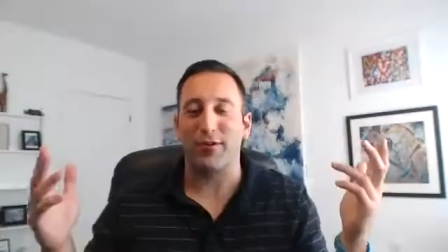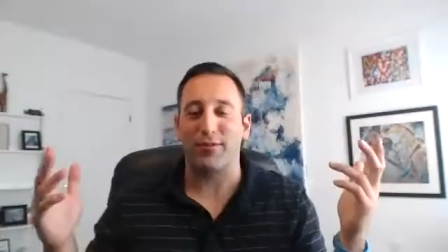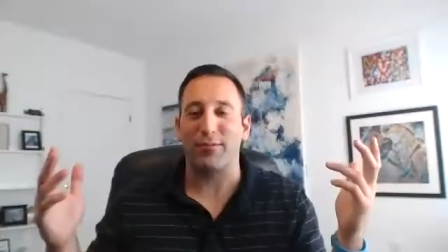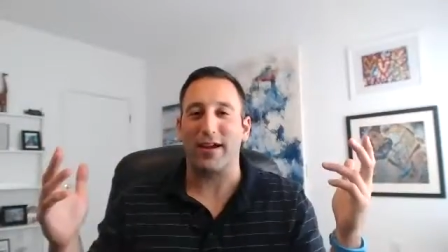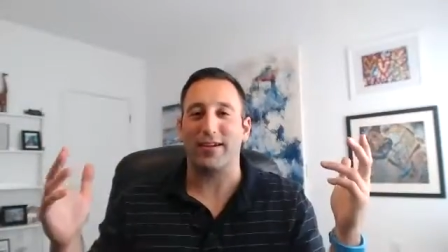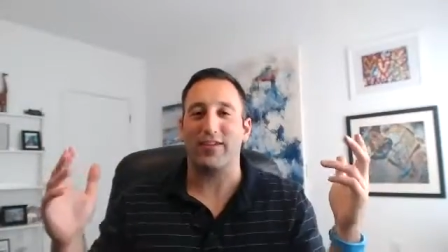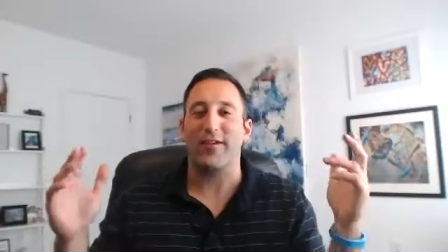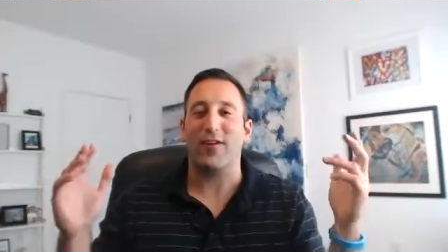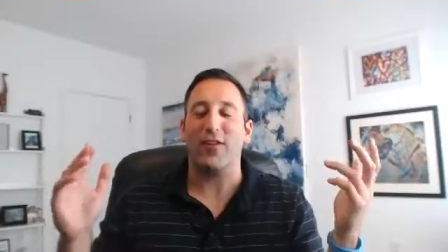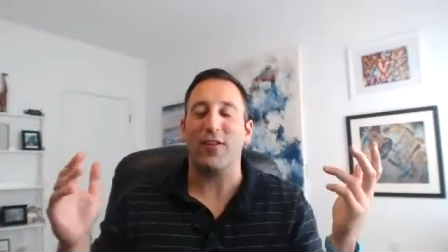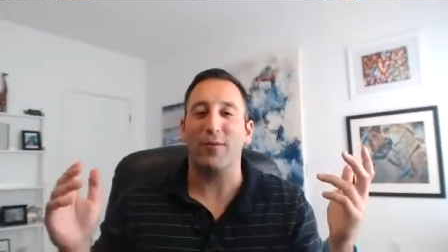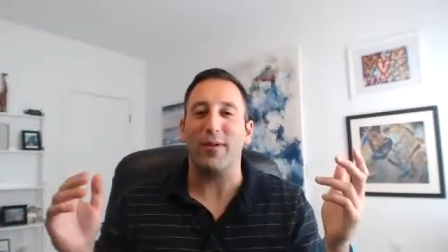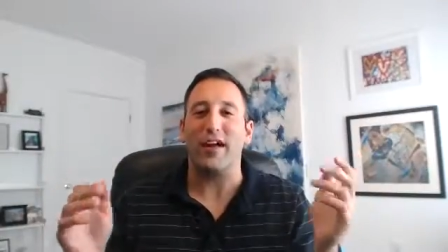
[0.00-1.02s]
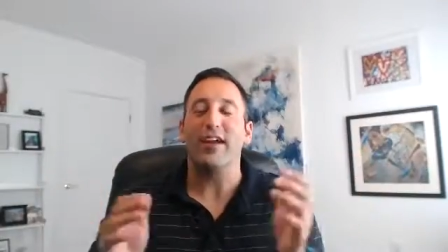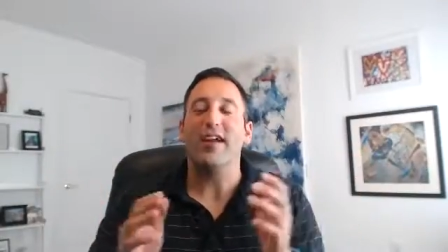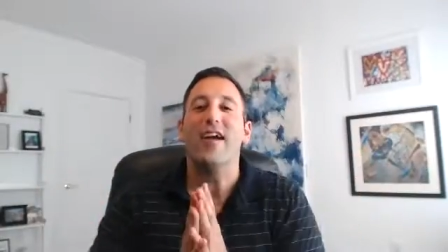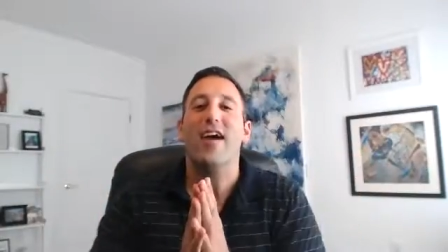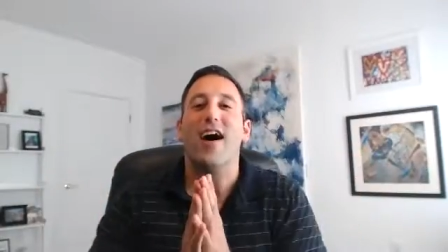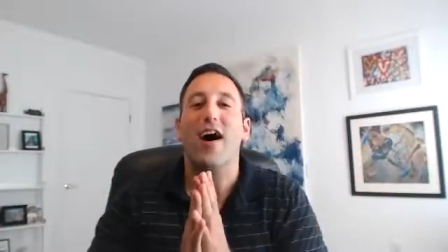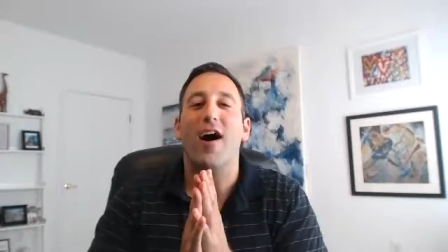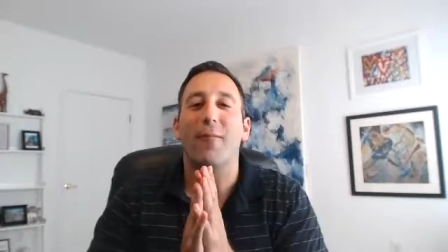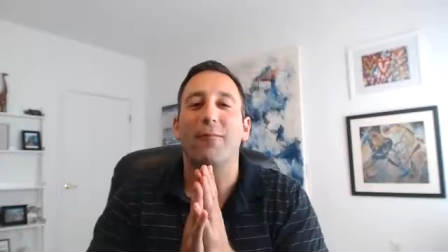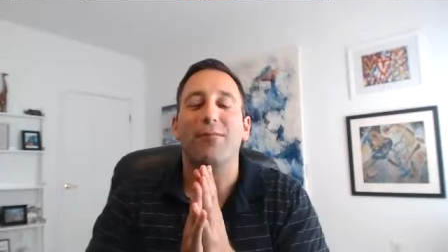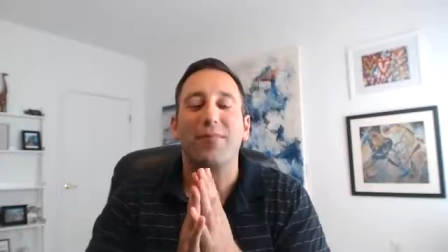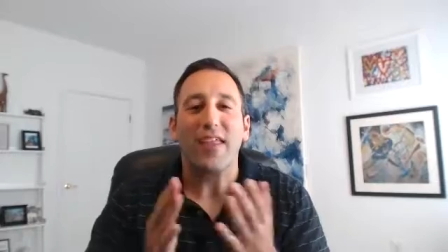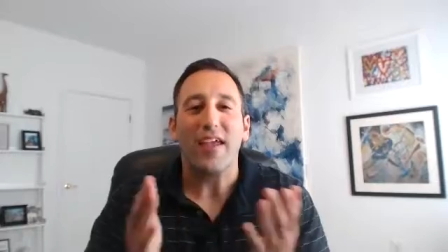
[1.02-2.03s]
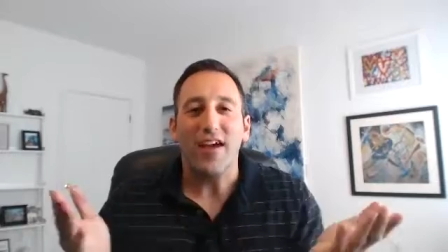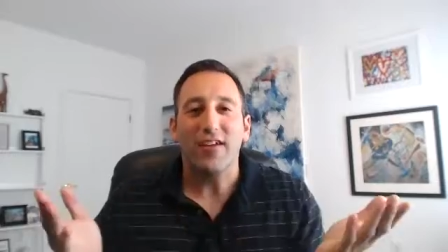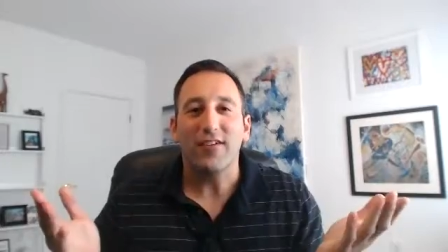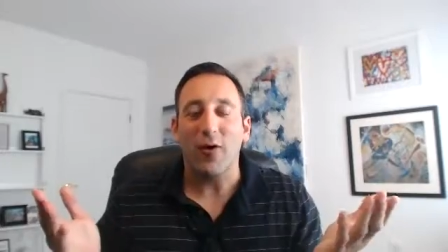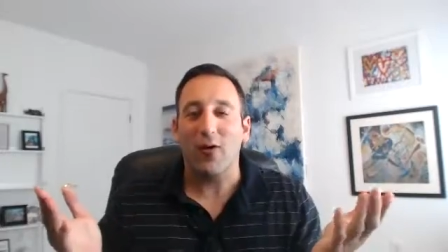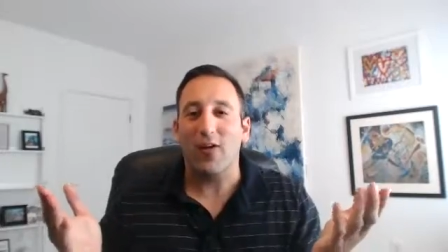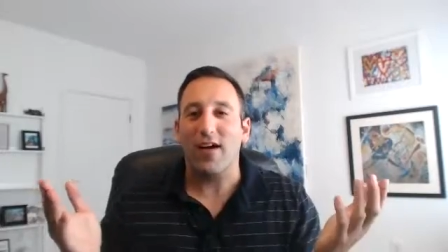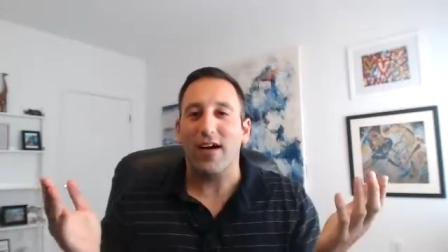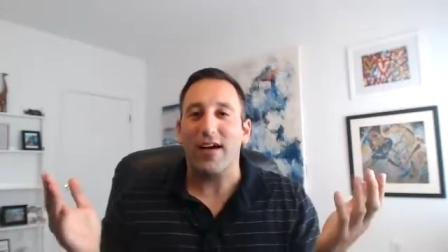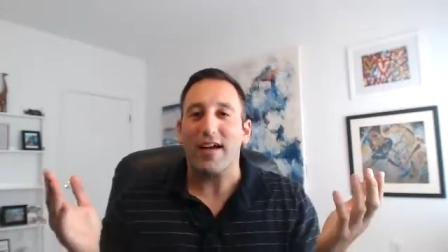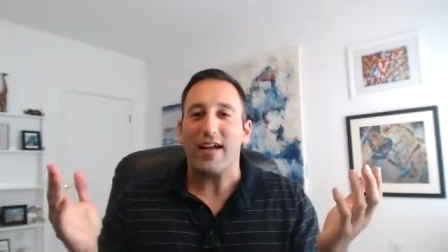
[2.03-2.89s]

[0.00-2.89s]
perspective here a little bit. Um, so